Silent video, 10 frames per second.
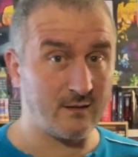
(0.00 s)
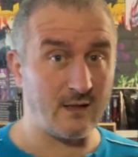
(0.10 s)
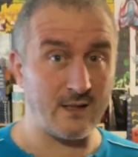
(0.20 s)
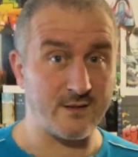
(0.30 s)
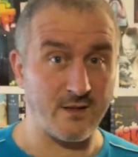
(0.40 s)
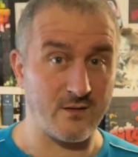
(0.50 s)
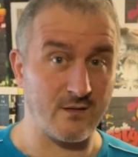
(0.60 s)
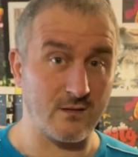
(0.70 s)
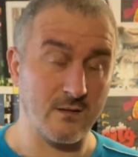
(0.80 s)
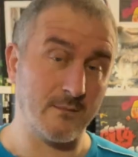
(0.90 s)
It
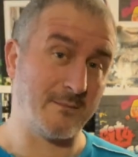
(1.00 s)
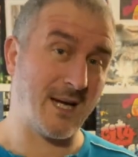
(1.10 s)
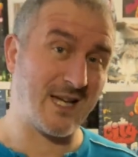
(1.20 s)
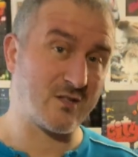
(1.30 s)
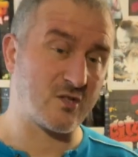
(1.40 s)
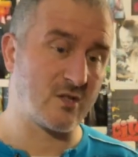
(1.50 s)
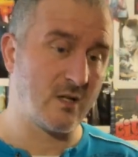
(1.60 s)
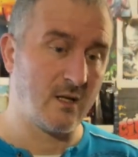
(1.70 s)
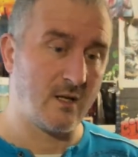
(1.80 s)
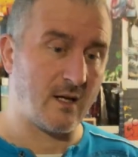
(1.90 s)
doesn't match
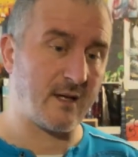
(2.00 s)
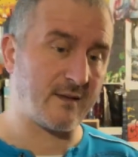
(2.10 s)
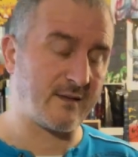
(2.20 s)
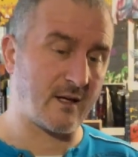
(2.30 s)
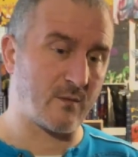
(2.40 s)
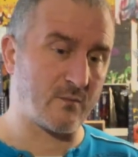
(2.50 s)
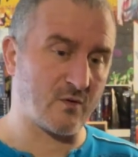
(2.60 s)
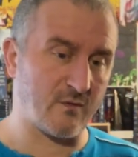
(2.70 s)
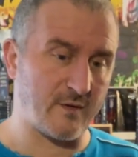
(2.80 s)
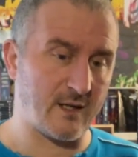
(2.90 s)
in terms
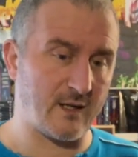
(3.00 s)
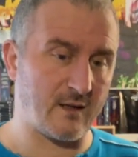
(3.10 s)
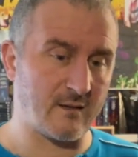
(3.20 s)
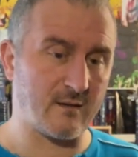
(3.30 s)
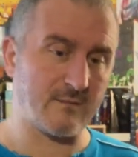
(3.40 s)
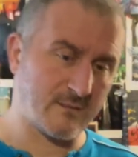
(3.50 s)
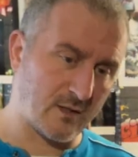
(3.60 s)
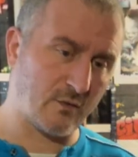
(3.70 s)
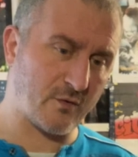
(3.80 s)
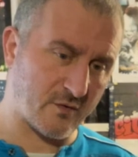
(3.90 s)
of, the
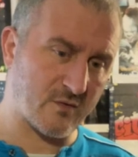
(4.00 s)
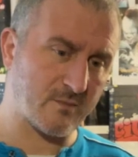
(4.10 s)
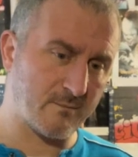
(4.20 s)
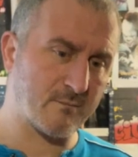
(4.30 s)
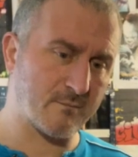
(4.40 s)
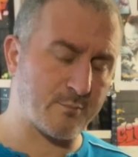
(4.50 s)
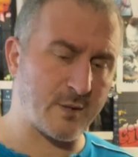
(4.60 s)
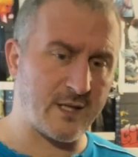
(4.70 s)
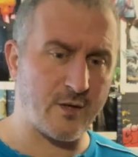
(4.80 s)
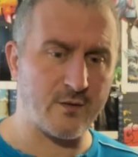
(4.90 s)
looks
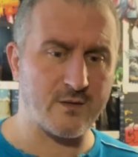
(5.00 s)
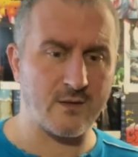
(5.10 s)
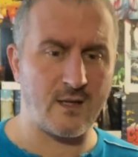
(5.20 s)
pretty good.